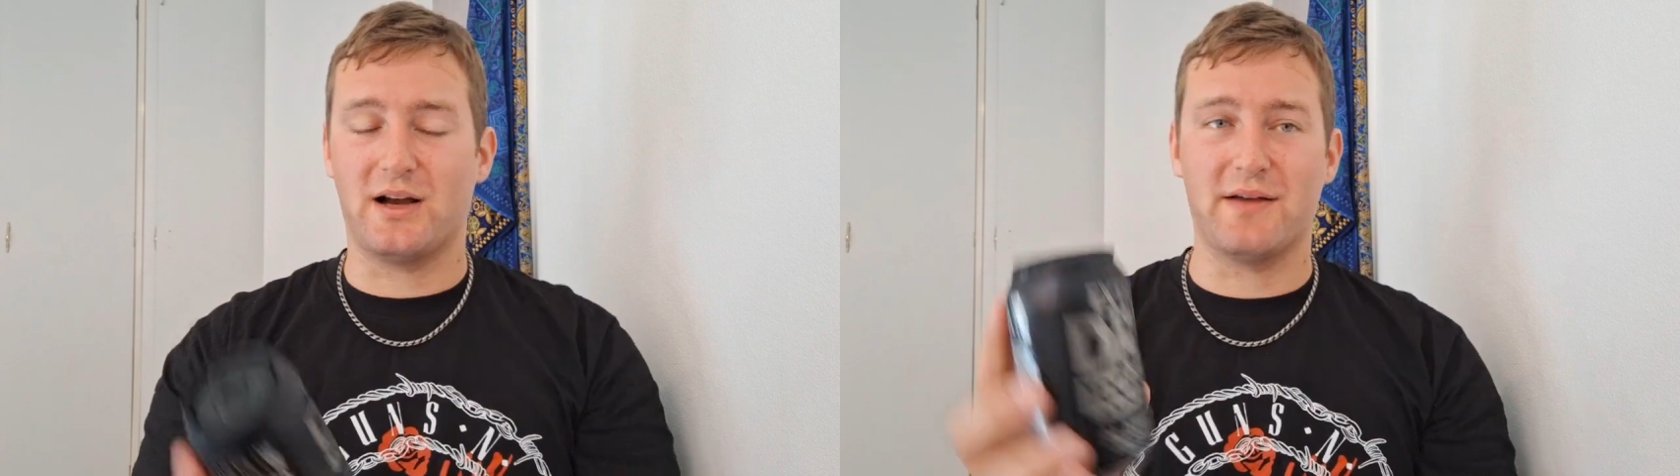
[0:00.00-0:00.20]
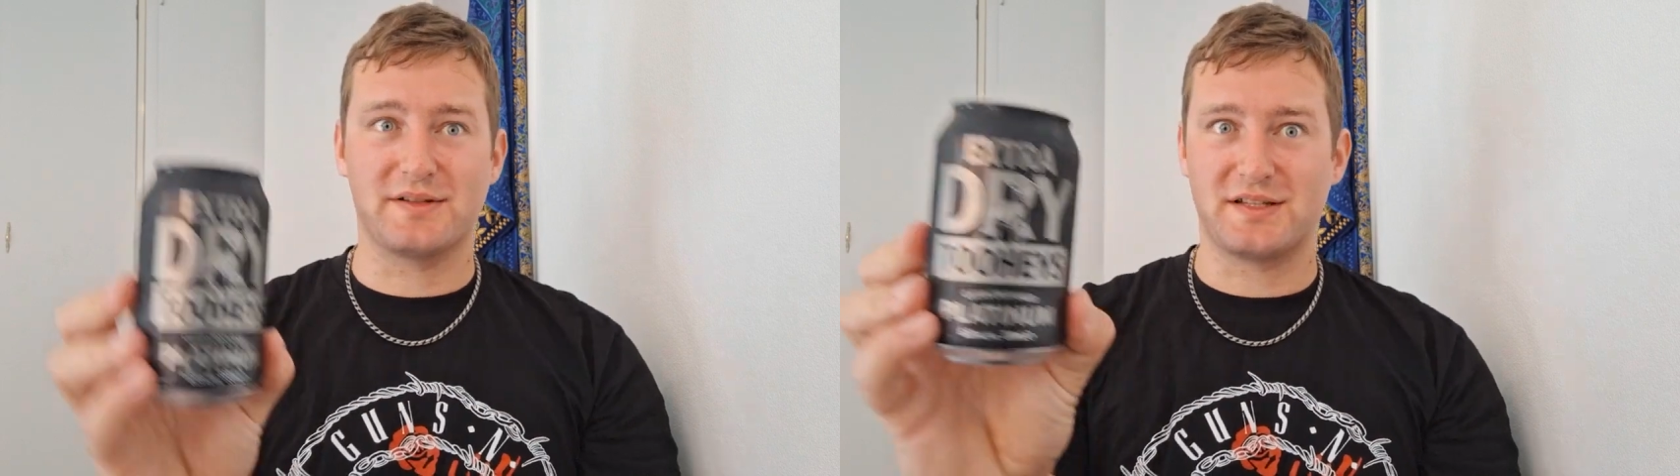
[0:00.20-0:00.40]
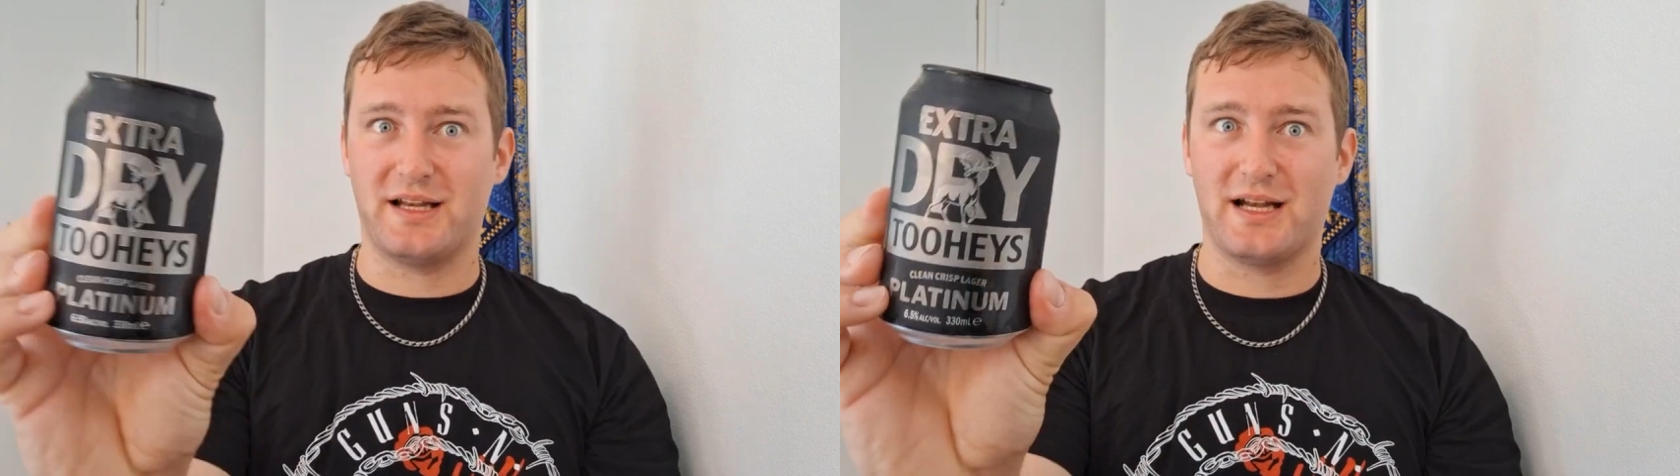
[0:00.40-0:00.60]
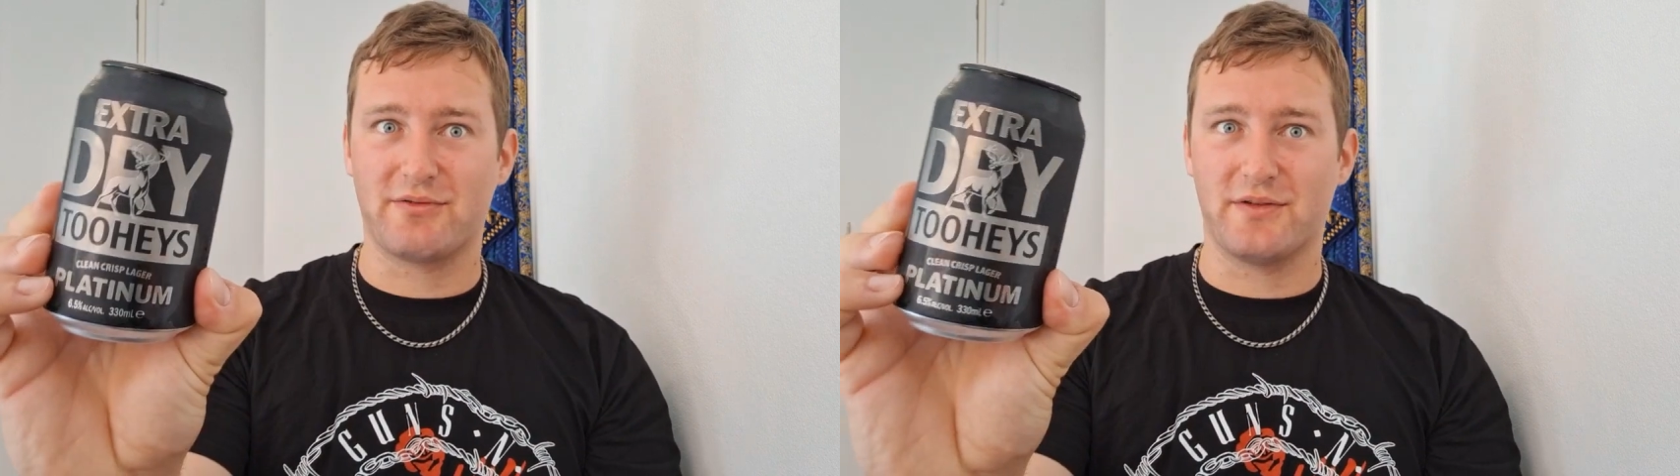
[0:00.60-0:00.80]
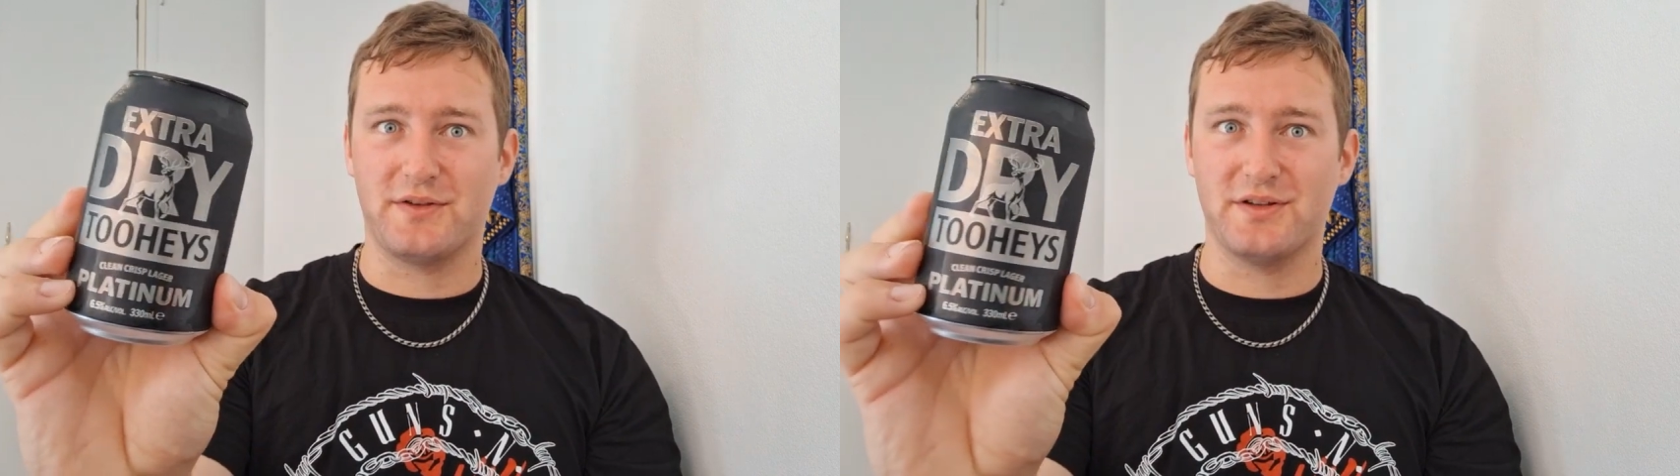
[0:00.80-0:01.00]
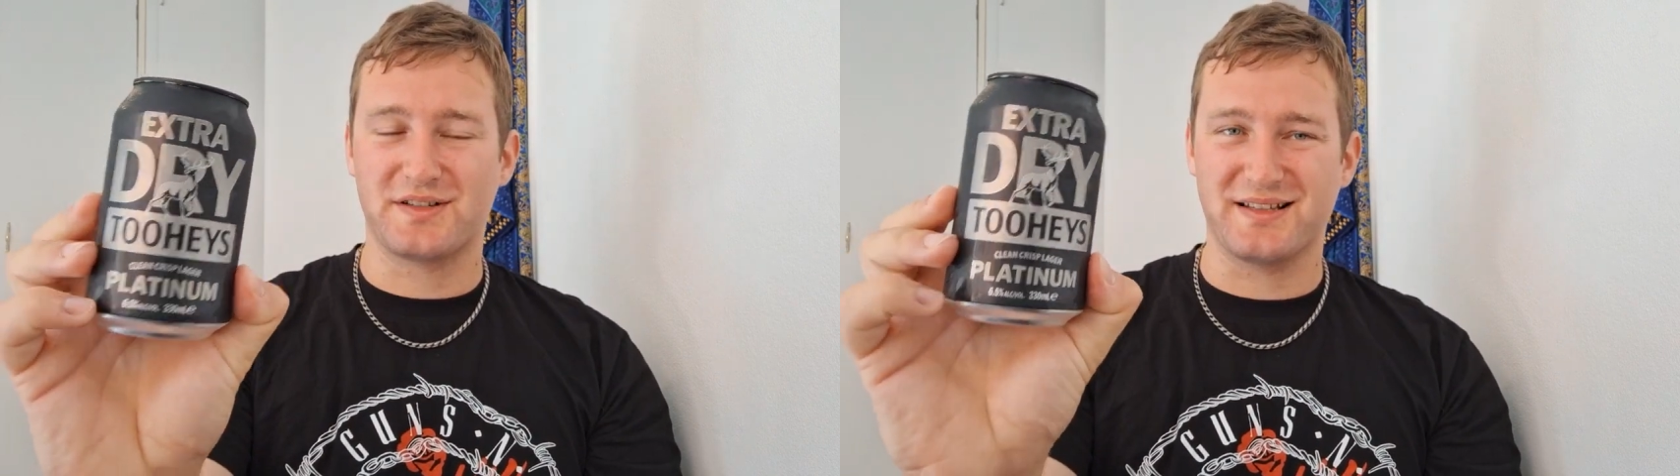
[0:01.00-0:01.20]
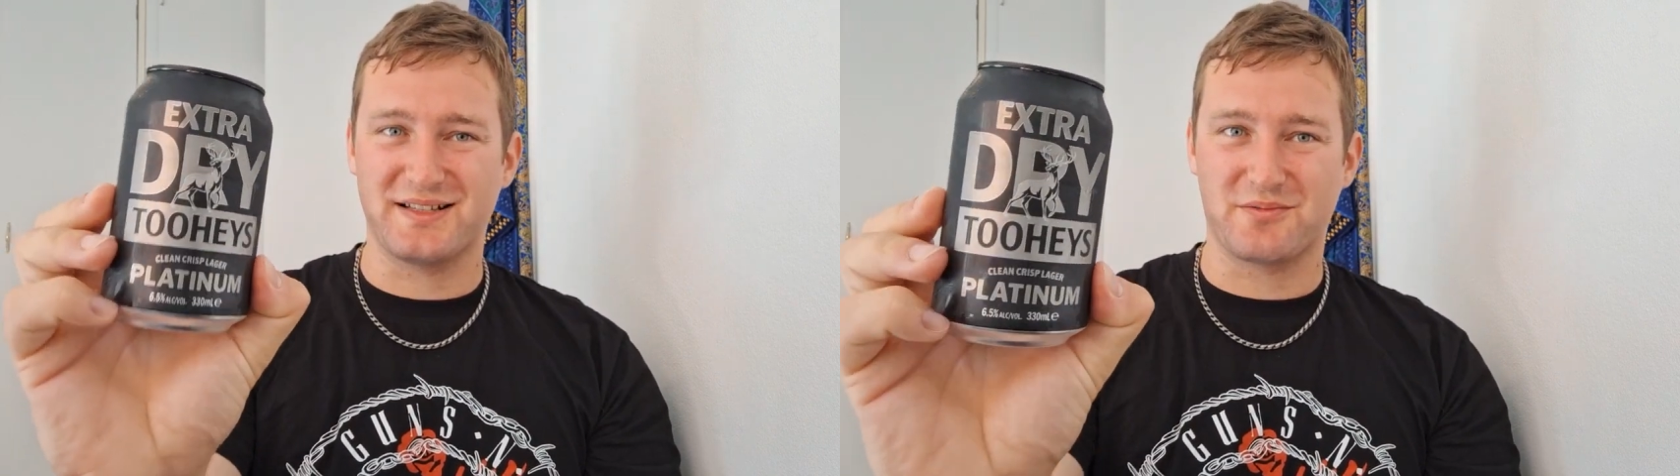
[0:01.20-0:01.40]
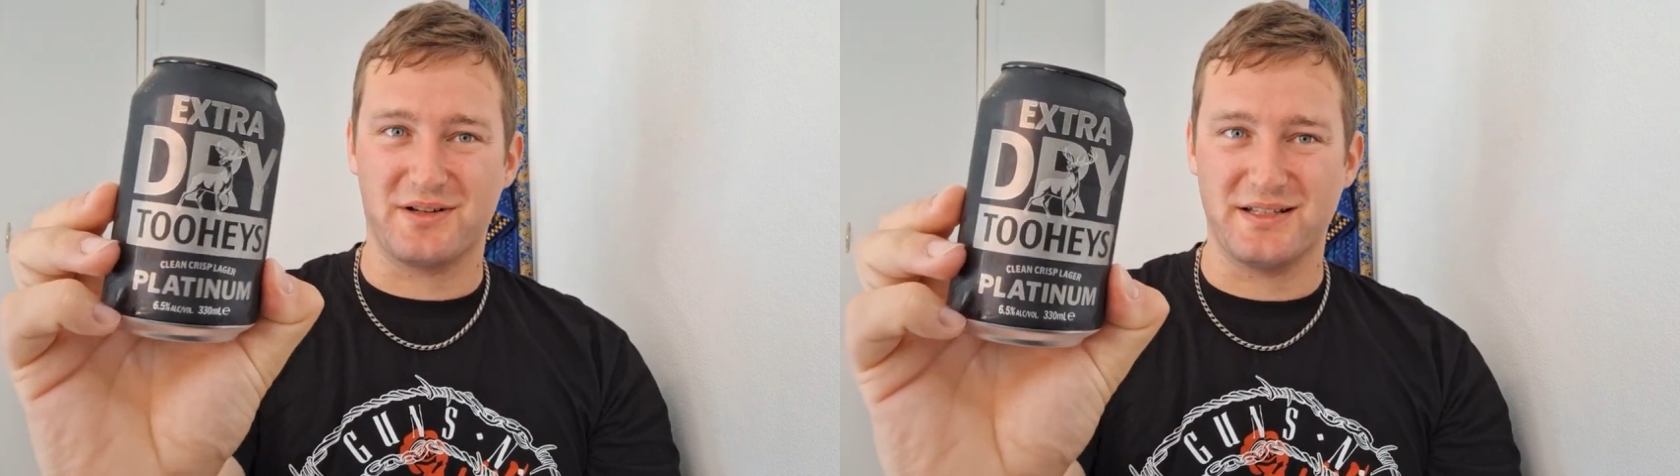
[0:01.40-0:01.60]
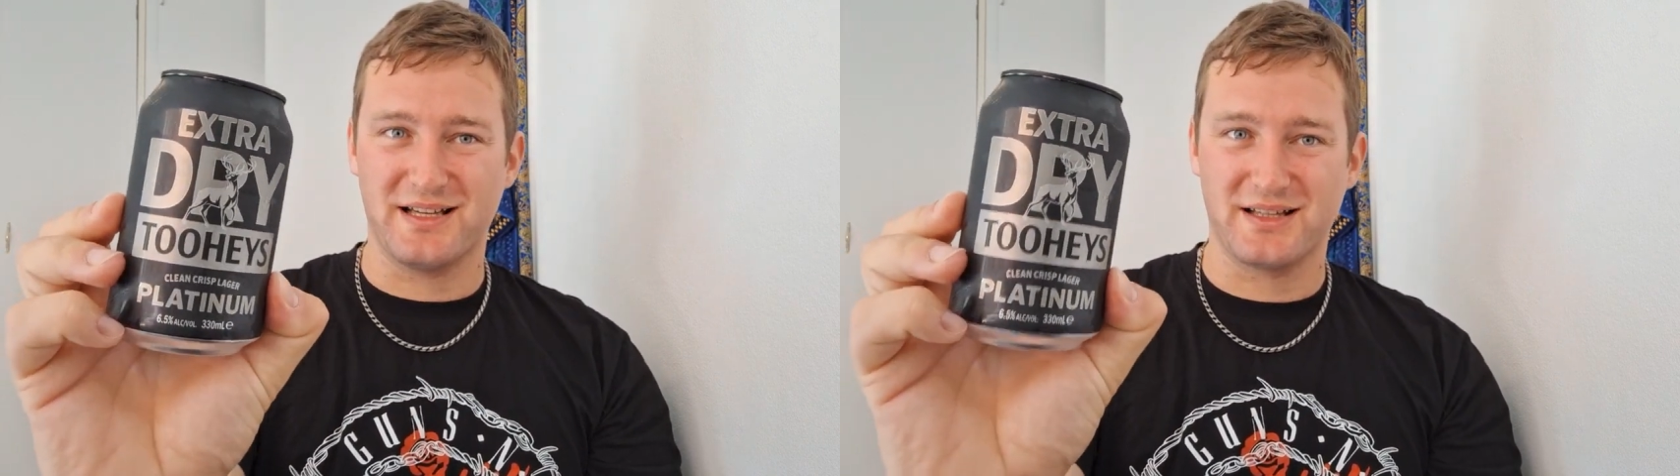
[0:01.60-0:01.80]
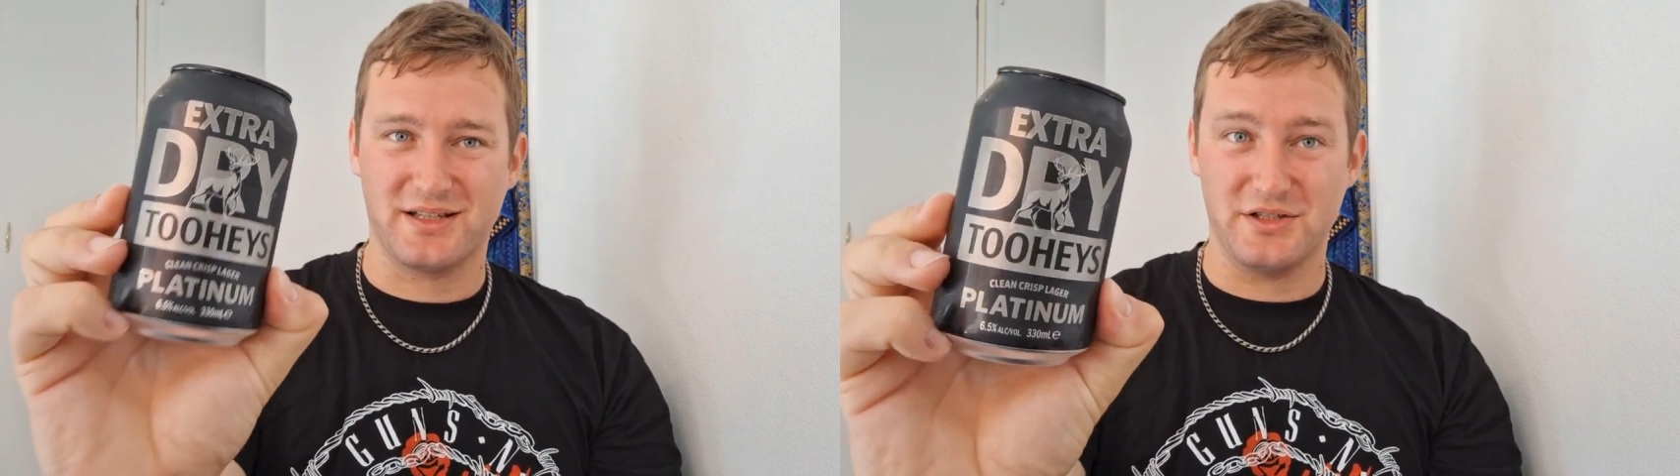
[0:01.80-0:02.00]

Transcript: I haven't seen any reviews of this one yet,